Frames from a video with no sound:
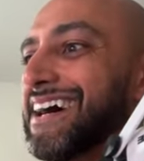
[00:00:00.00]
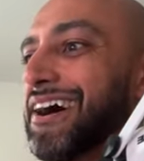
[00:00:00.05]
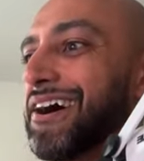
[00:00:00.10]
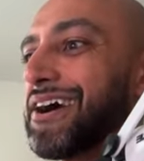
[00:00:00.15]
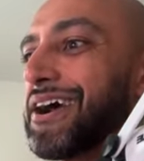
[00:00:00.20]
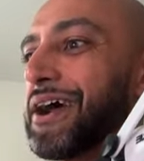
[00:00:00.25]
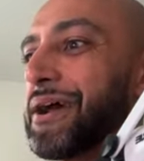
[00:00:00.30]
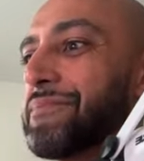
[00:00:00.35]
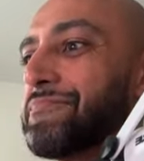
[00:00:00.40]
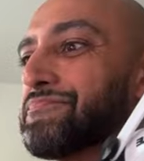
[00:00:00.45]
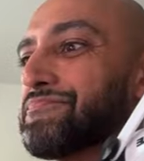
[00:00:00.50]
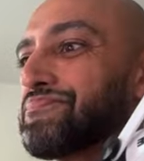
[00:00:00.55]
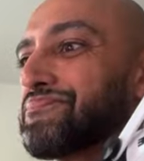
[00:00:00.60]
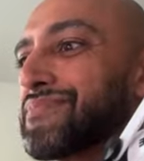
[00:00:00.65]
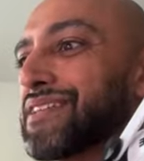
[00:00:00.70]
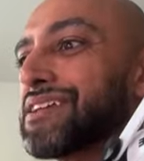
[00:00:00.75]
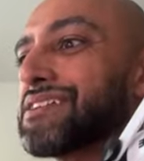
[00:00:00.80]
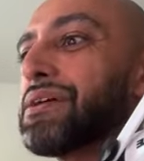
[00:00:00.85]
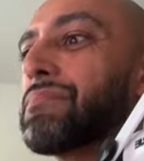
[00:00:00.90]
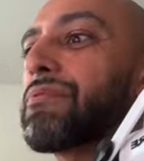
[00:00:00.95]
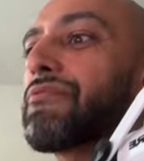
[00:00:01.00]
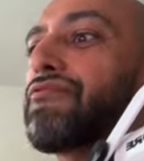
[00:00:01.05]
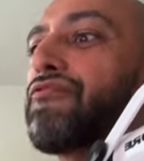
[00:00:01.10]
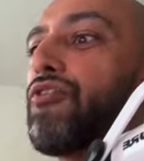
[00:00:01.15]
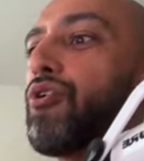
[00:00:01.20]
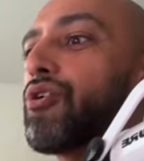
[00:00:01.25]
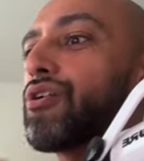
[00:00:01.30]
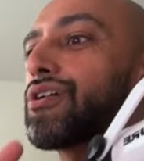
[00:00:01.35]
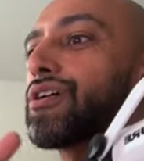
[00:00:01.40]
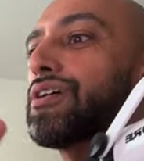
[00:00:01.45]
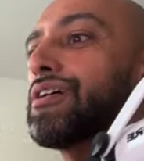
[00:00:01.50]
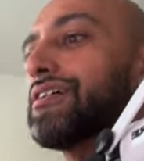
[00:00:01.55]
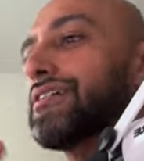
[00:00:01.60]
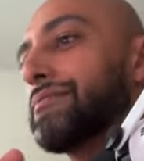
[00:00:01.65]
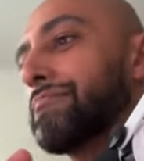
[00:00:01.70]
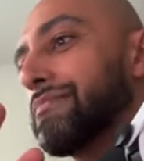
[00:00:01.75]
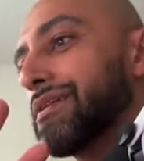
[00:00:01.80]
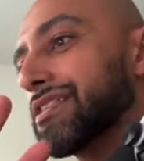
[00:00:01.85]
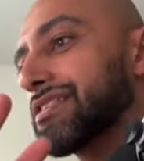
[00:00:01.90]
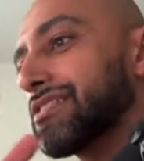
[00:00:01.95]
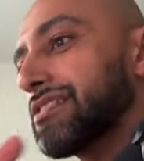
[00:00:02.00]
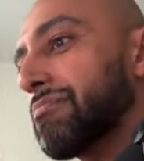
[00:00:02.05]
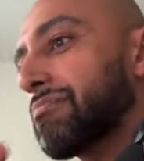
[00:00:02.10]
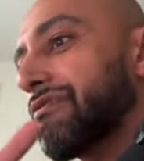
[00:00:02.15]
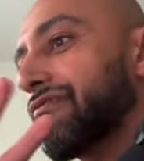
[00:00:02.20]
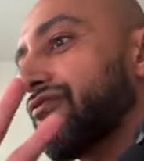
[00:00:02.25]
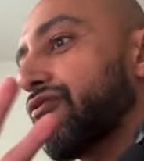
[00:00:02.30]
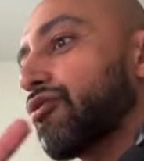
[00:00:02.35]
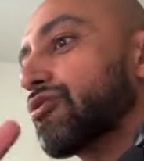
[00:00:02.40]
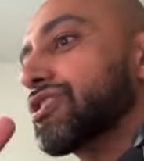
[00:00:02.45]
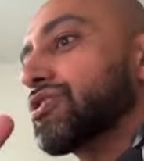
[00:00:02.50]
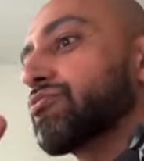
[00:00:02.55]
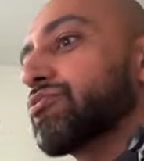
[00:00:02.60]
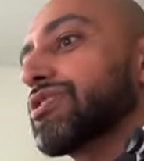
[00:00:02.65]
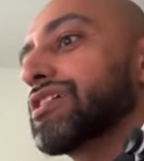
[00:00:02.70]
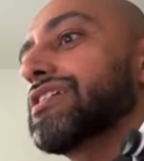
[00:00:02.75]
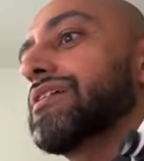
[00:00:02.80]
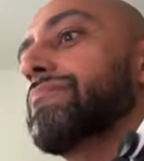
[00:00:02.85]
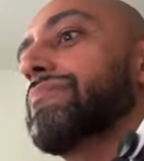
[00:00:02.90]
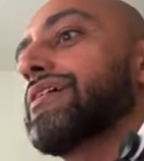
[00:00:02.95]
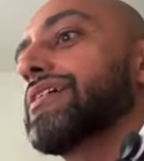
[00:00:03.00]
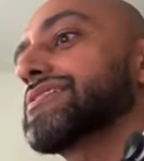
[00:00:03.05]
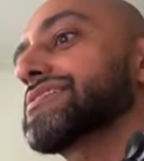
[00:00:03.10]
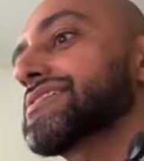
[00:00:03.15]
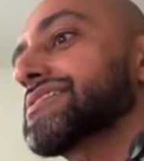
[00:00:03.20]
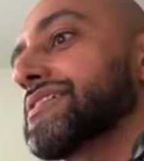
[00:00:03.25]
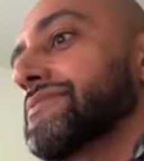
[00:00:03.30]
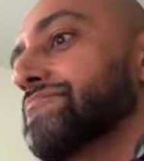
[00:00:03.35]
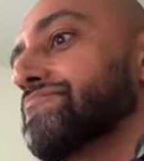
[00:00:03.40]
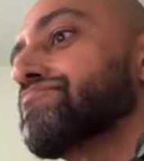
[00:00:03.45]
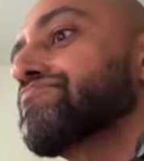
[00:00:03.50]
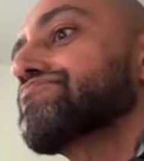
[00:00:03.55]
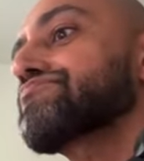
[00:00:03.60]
All right. Number four, myth number four that we're going to bust